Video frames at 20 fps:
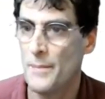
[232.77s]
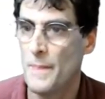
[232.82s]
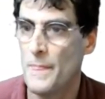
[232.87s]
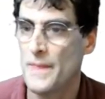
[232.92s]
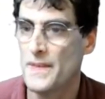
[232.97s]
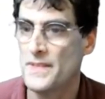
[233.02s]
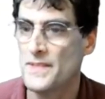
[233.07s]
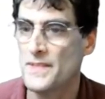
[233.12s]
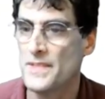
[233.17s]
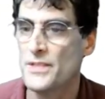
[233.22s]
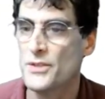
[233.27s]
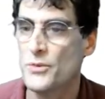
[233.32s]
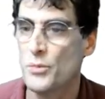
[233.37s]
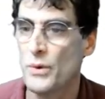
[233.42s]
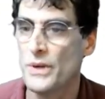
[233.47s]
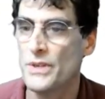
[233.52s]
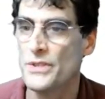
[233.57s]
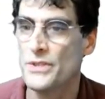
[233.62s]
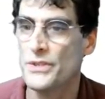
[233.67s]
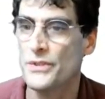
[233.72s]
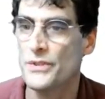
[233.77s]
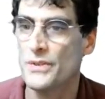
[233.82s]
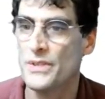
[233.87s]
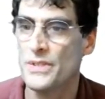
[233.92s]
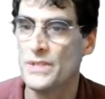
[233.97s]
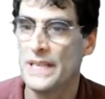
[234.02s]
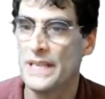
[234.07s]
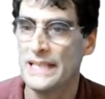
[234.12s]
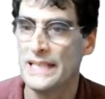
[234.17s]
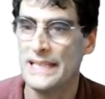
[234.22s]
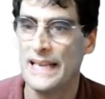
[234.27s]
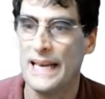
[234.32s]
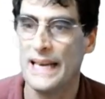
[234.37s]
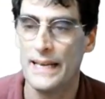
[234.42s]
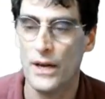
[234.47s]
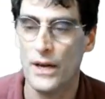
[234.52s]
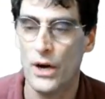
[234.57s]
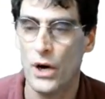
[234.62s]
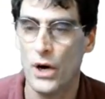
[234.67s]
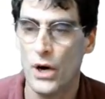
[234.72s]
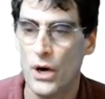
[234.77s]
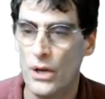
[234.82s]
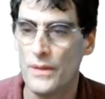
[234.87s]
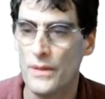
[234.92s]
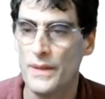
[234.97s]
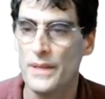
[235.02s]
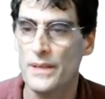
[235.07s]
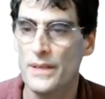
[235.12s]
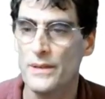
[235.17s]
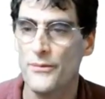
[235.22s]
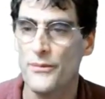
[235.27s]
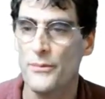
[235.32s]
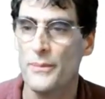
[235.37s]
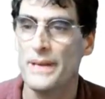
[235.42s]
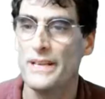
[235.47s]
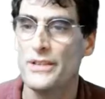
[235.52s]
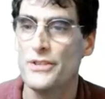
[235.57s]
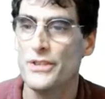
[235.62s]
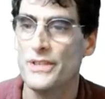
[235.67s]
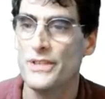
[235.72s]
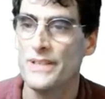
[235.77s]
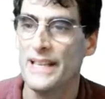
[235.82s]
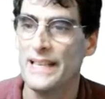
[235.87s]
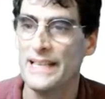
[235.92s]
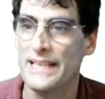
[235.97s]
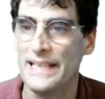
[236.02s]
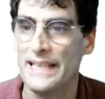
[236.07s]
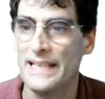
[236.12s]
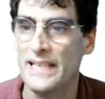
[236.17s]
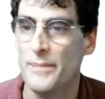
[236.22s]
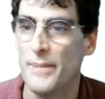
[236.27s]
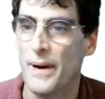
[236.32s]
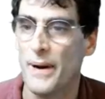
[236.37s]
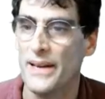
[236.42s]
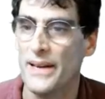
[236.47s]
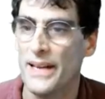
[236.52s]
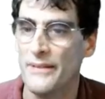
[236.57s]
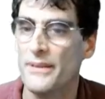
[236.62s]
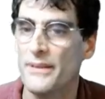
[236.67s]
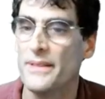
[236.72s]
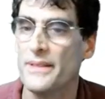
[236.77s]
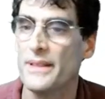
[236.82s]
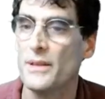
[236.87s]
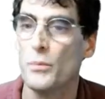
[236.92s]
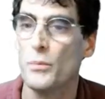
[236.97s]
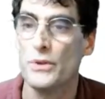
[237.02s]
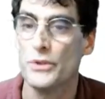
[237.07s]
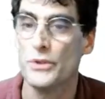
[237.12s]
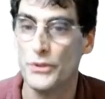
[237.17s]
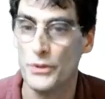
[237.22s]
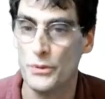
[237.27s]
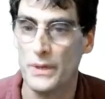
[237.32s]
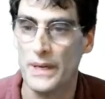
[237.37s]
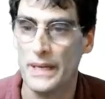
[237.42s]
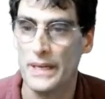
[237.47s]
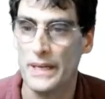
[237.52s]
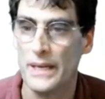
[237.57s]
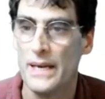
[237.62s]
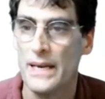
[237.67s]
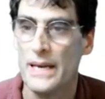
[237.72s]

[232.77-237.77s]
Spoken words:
This is where students can get all the information they need about everything we're doing.